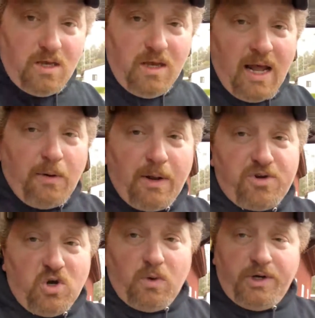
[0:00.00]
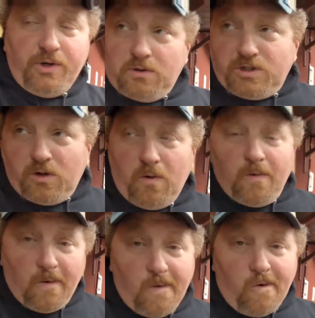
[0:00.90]
and I want to shoot one too. So
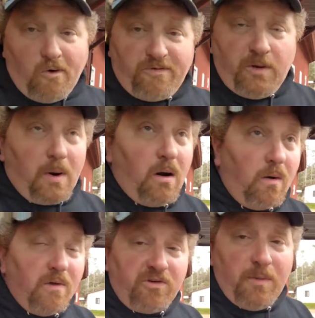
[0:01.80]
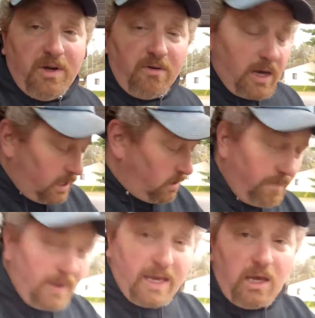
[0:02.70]
hopefully tomorrow it's gonna be dry and
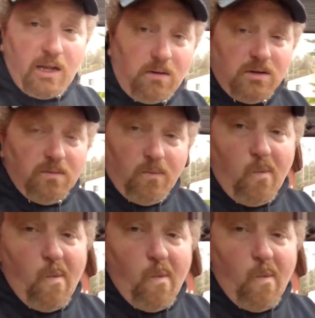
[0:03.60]
I can get out and